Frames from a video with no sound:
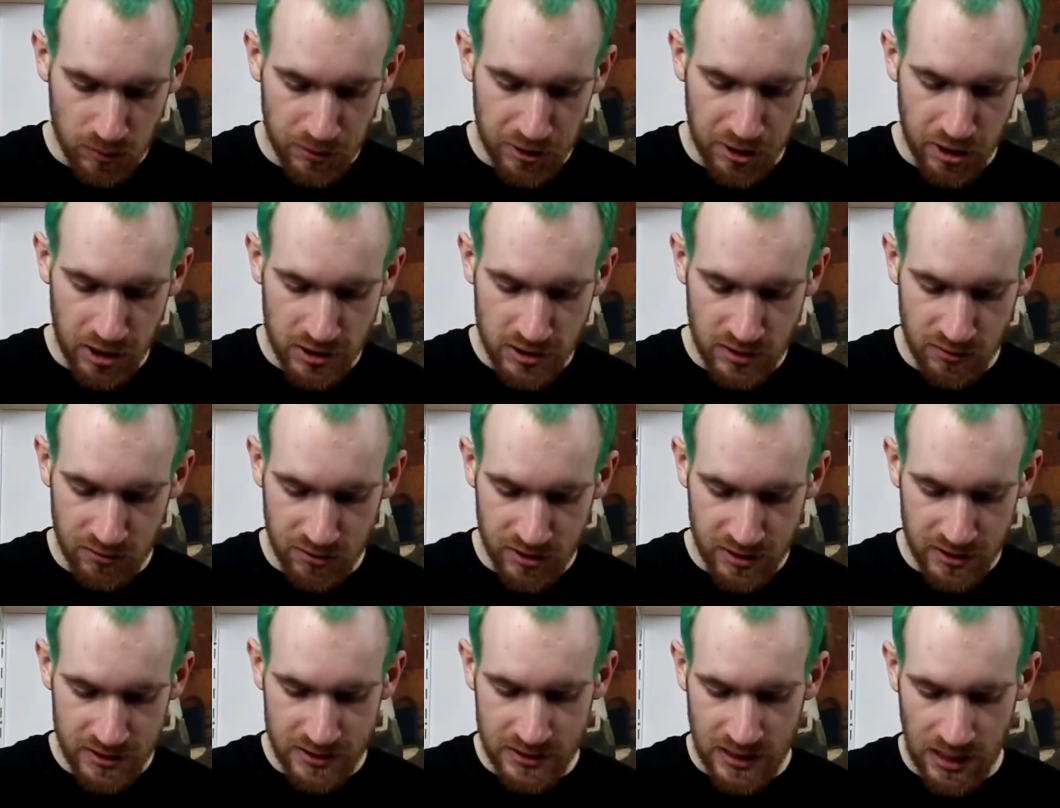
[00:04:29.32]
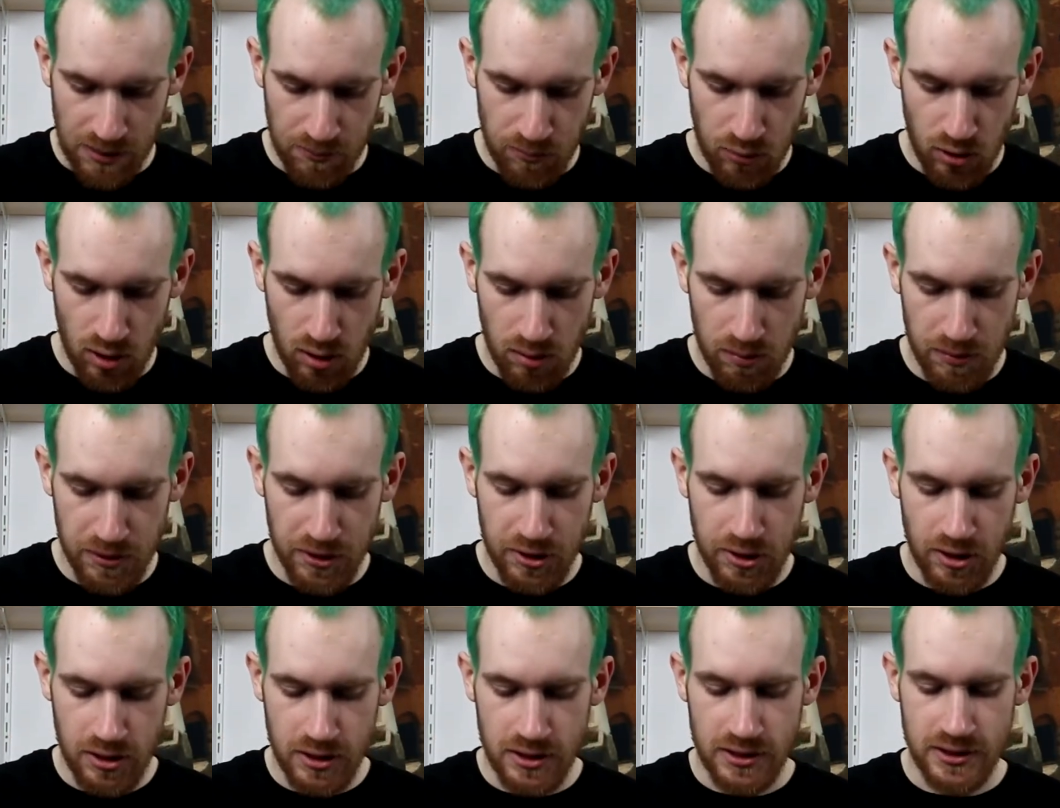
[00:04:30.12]
because of this, I'm probably
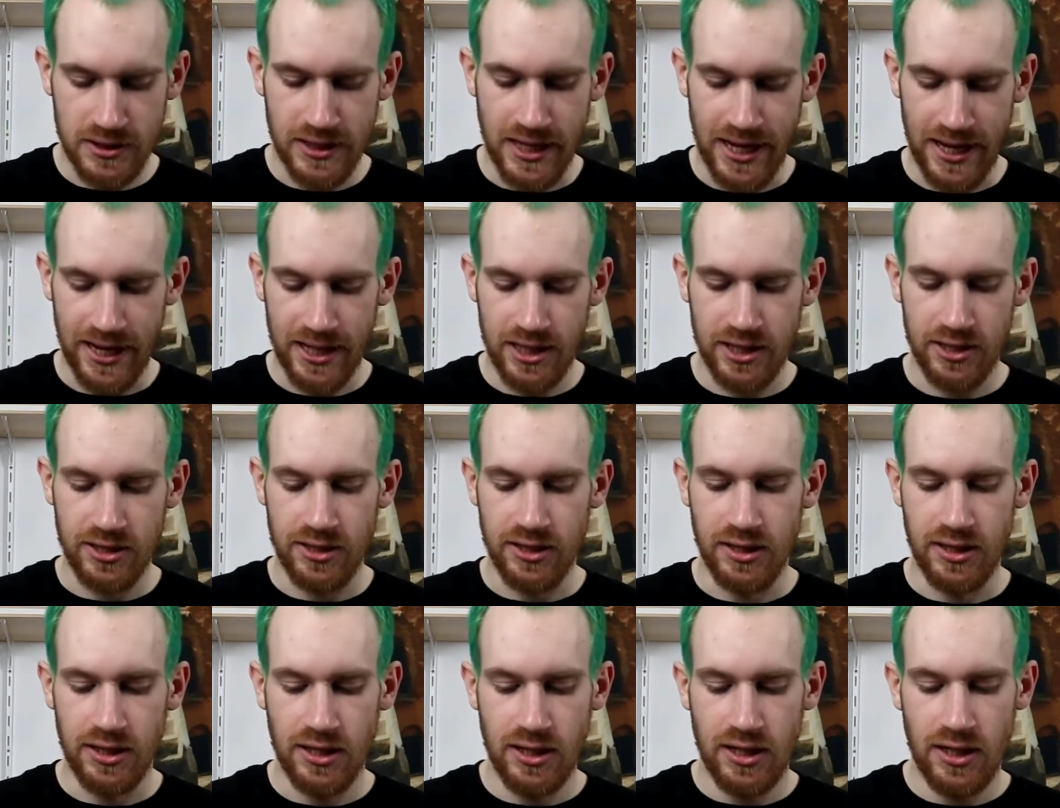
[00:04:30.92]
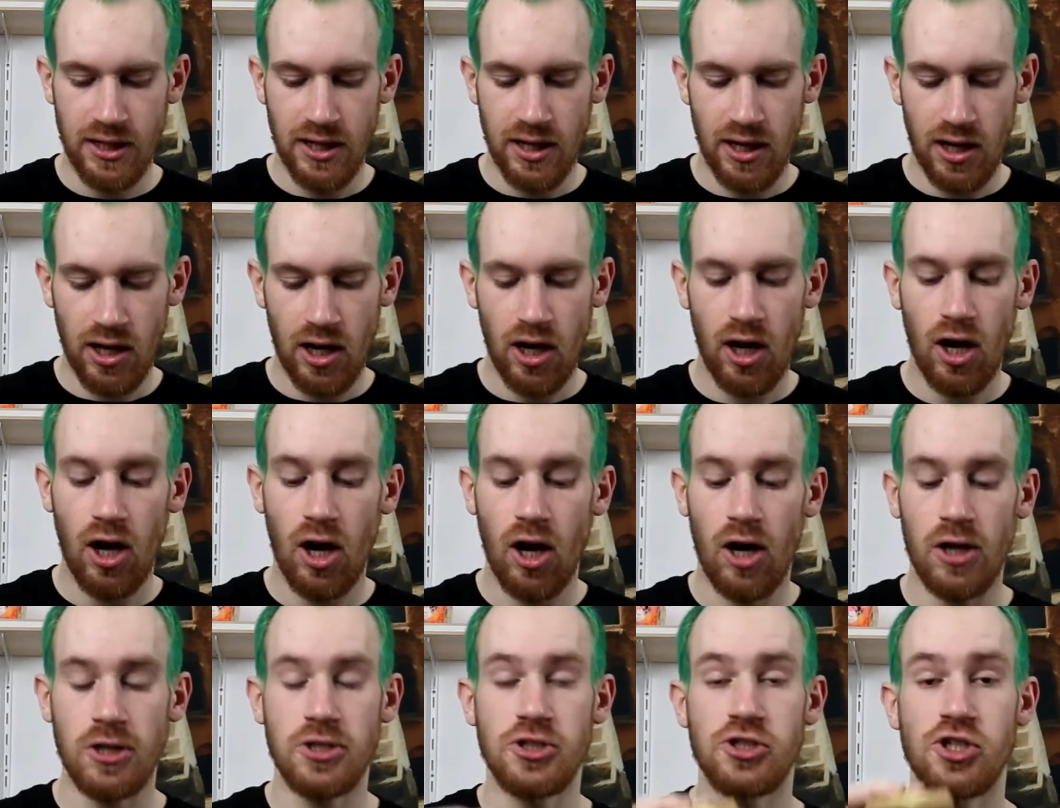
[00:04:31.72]
gonna take the
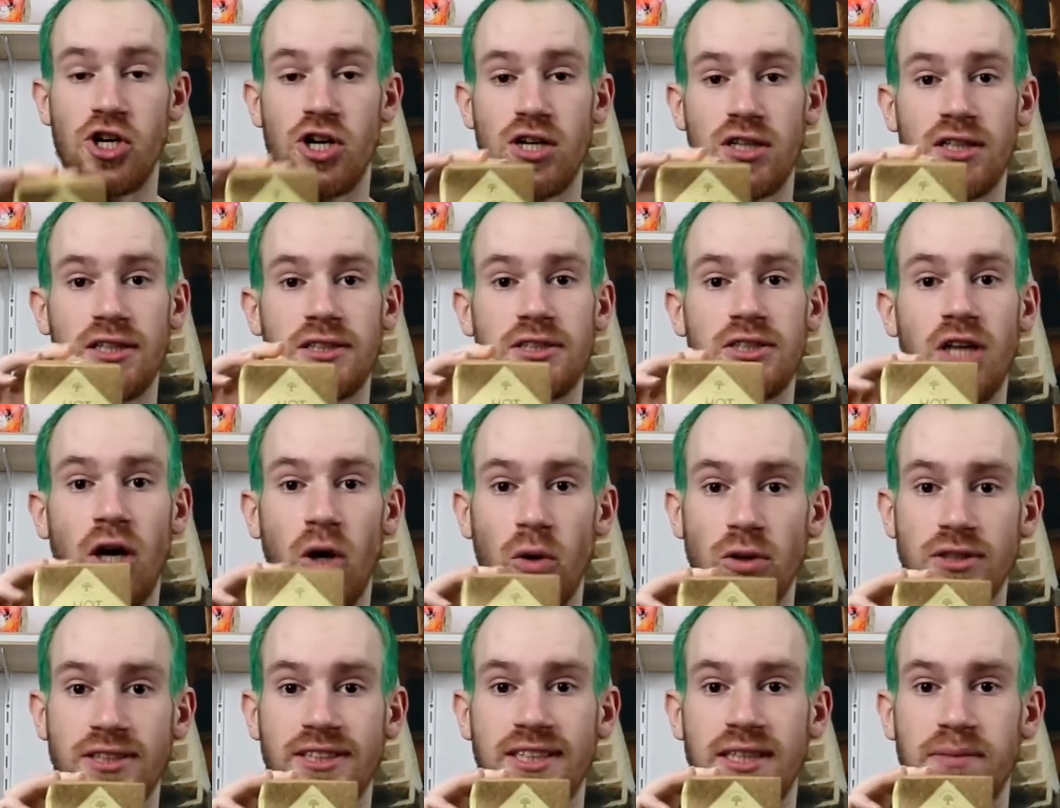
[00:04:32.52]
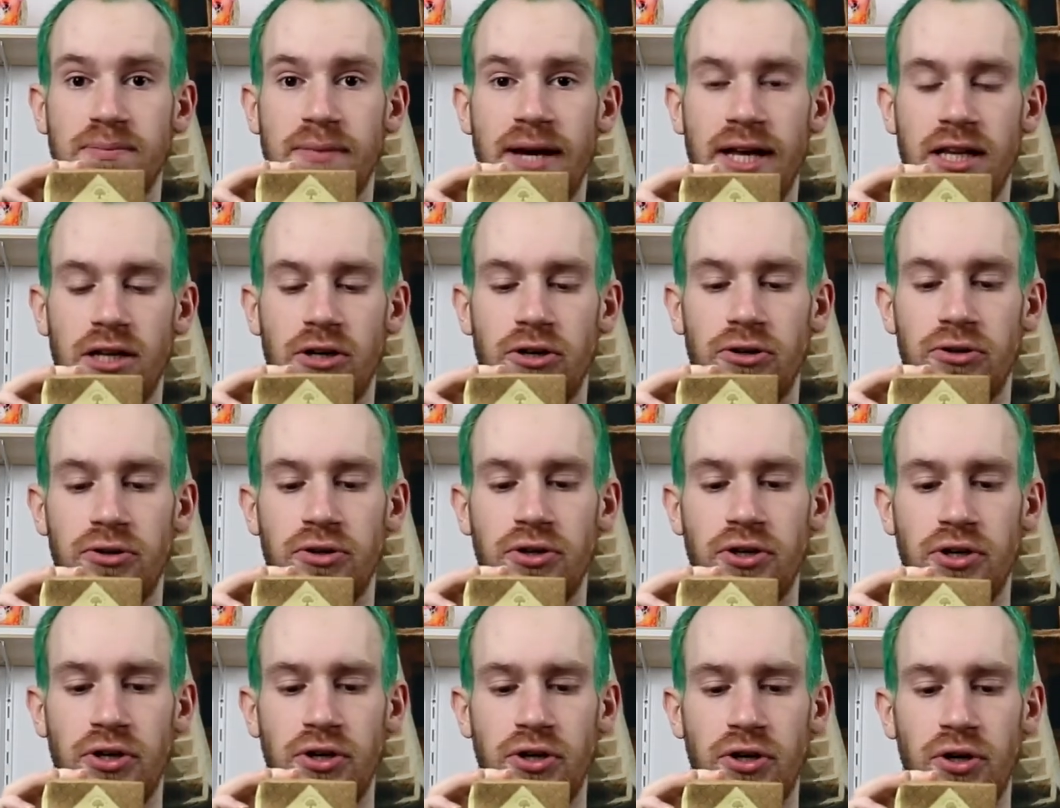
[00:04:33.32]
hot chocolate toasted
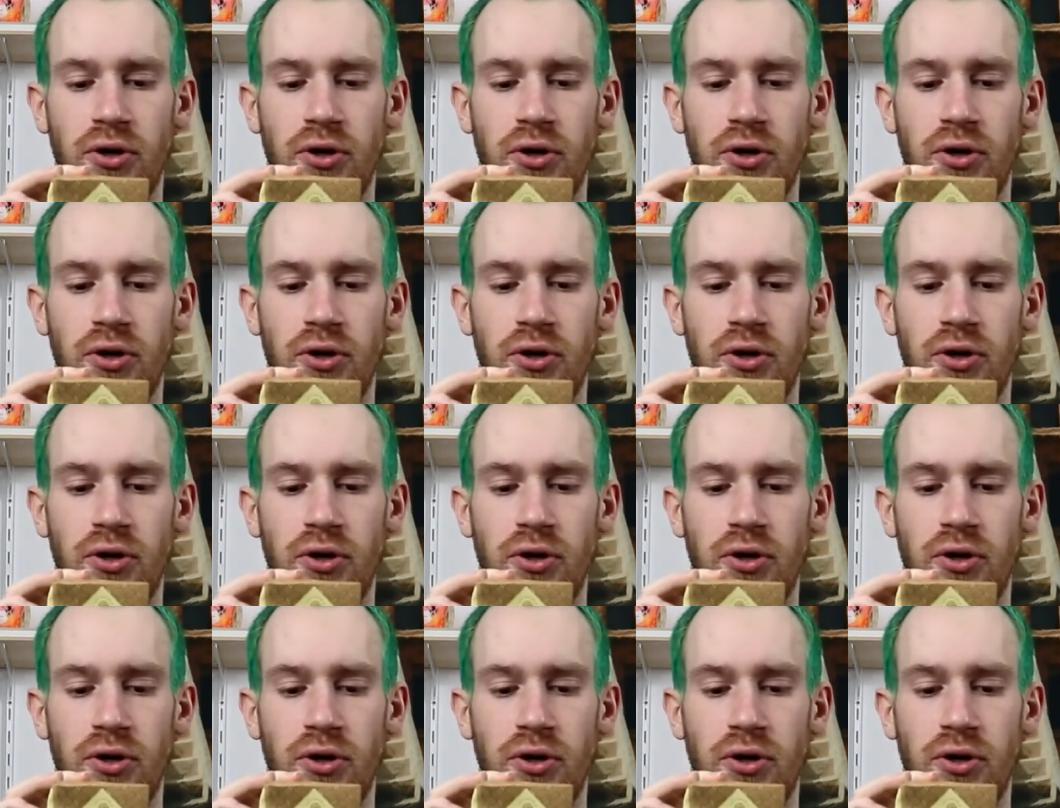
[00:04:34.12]
mellow,